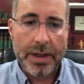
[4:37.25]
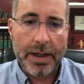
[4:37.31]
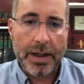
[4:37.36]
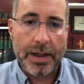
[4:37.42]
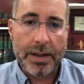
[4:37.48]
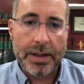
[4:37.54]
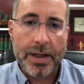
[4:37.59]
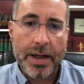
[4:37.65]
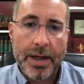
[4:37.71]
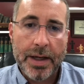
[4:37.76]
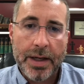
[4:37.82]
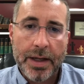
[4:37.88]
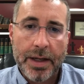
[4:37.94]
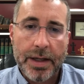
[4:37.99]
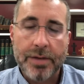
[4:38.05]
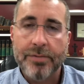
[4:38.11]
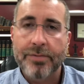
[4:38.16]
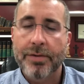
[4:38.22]
and
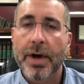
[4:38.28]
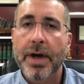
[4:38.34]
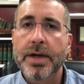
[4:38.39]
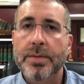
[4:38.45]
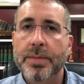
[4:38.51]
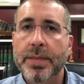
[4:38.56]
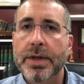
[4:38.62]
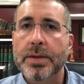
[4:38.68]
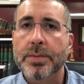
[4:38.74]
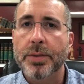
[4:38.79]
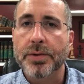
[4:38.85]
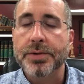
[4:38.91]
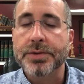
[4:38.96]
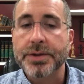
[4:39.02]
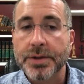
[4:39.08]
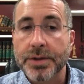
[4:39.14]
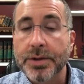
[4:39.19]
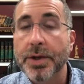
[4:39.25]
invite people
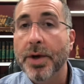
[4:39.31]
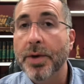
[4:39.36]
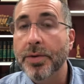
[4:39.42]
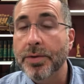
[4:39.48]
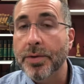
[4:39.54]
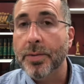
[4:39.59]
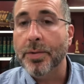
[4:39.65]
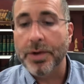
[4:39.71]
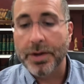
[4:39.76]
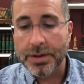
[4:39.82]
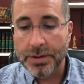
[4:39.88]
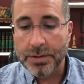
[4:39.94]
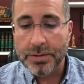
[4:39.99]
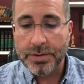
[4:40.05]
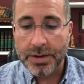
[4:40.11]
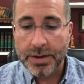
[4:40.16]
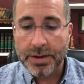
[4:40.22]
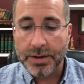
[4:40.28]
to know the one who
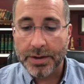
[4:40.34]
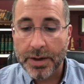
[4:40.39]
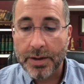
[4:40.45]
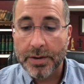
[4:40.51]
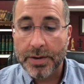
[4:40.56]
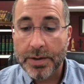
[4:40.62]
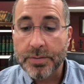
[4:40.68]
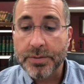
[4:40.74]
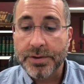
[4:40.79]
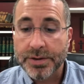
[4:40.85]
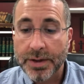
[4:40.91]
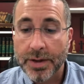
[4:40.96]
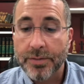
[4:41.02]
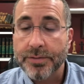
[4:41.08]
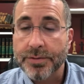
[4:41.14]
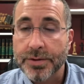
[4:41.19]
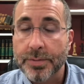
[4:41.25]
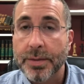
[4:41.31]
declared
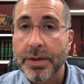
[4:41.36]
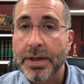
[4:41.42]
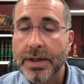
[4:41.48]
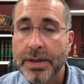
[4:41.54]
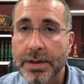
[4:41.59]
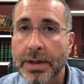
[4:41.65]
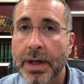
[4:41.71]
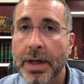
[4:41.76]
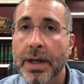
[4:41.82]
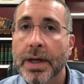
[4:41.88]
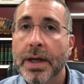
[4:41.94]
himself to be